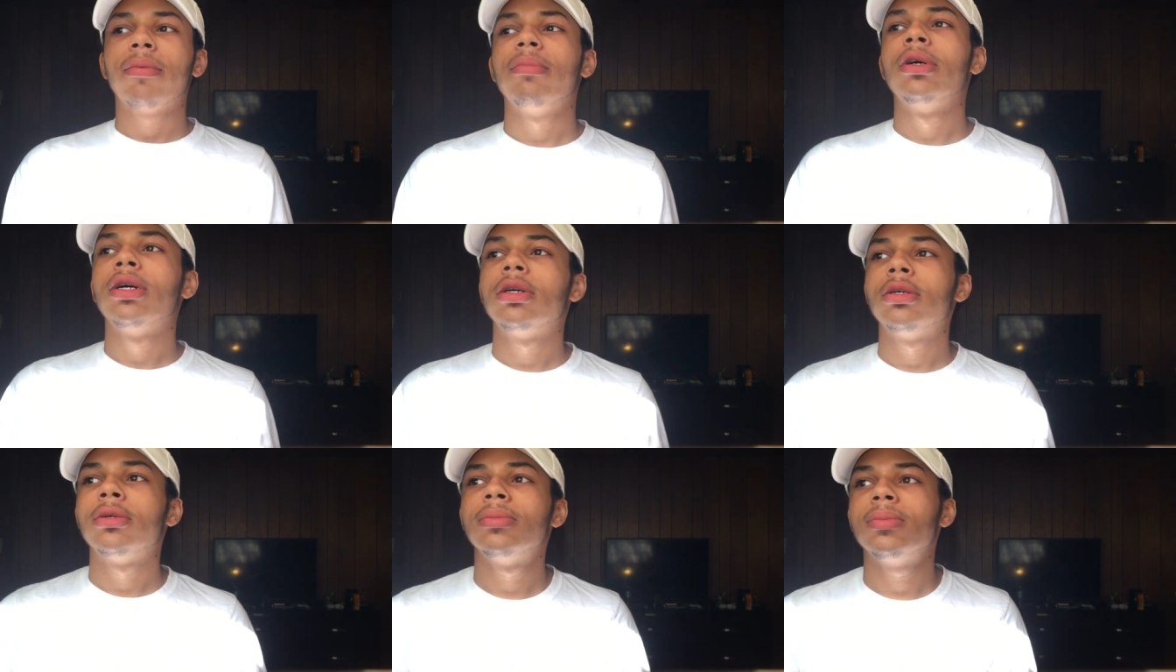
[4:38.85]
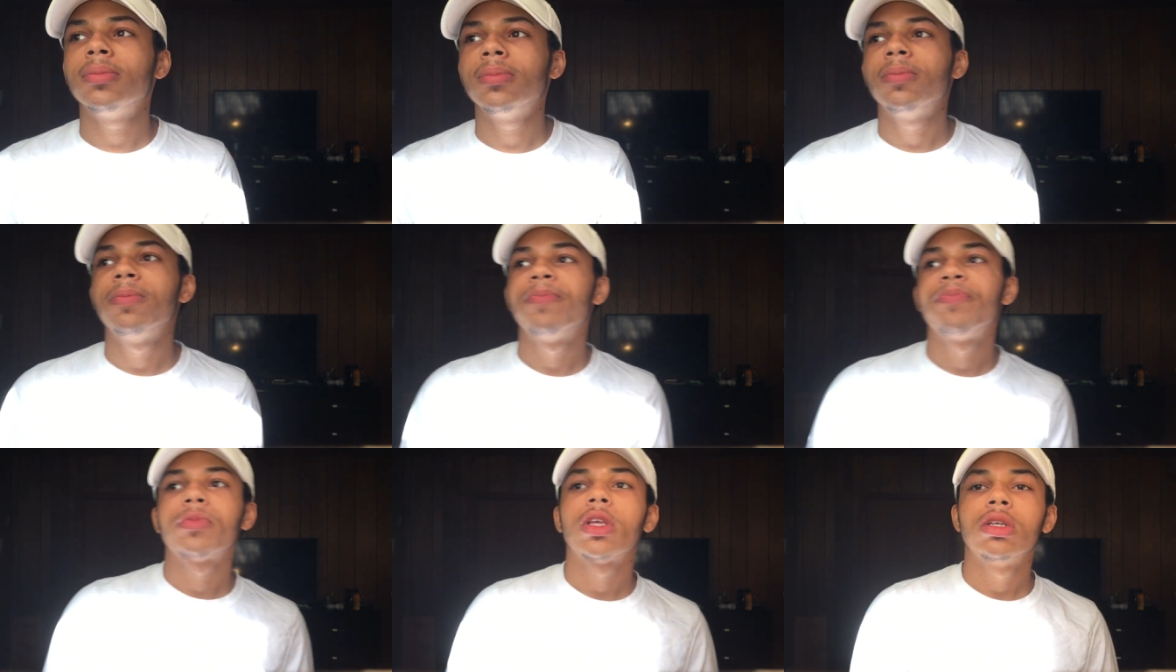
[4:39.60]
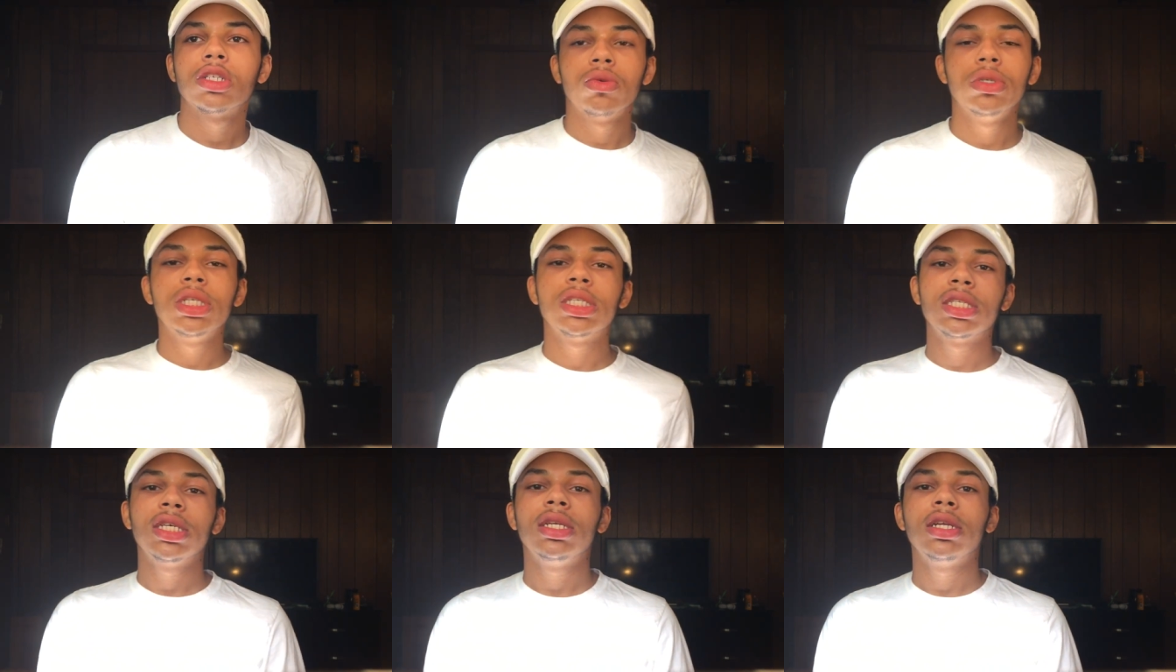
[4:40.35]
But so we just
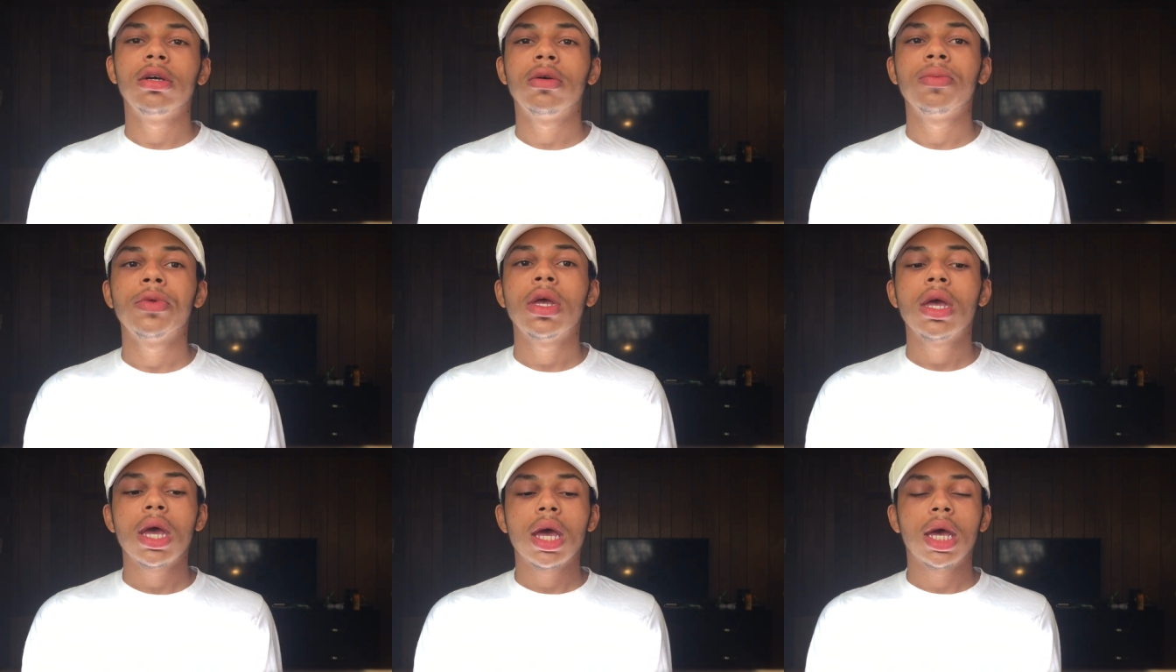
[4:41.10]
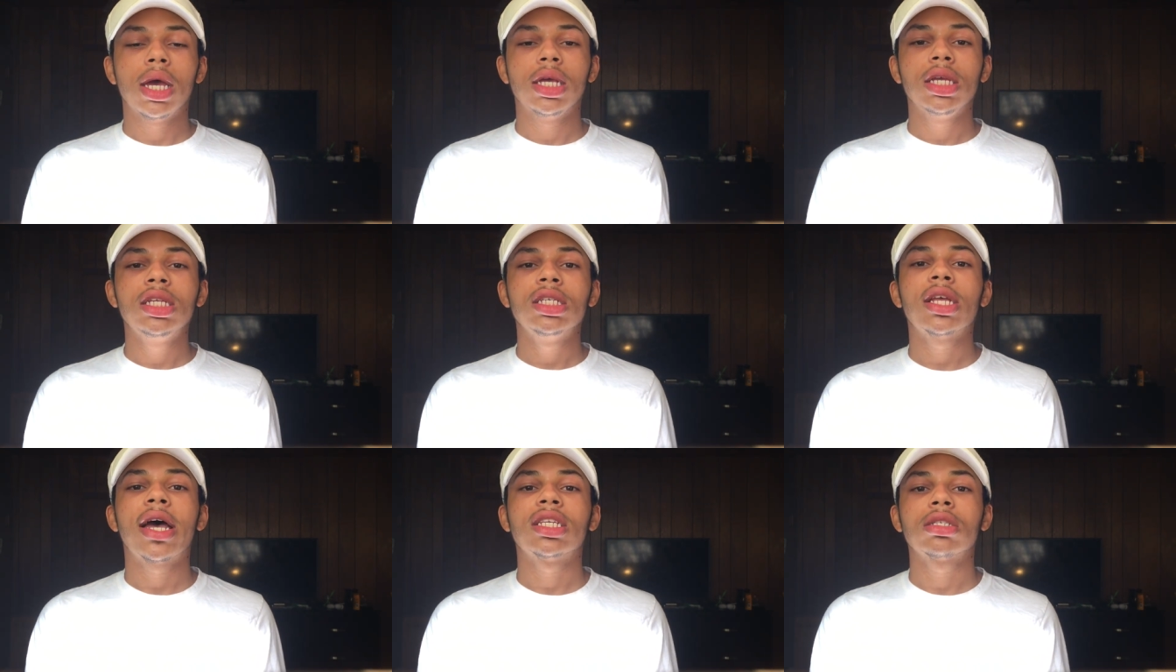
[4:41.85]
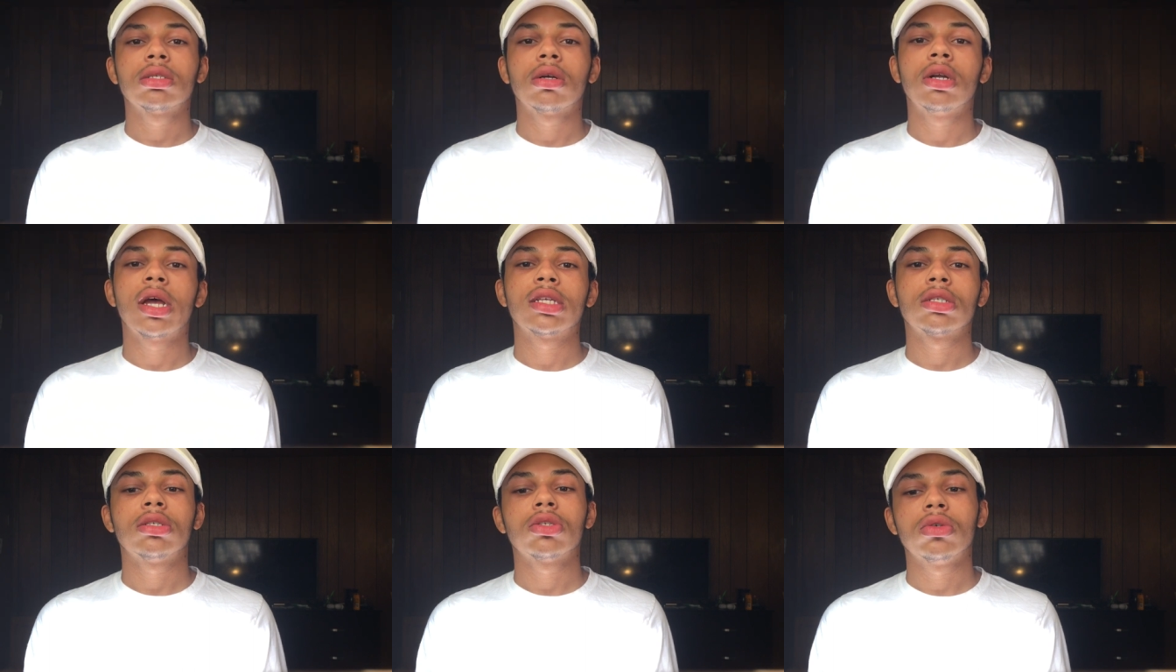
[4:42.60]
sitting down, and he just started
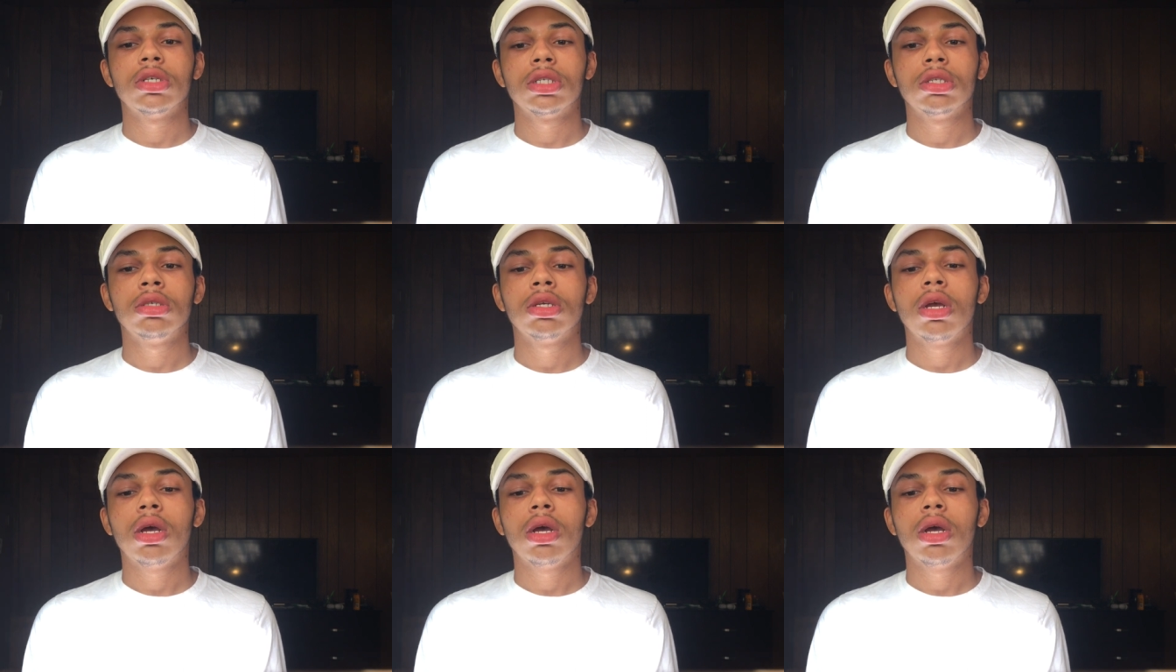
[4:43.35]
asking us questions.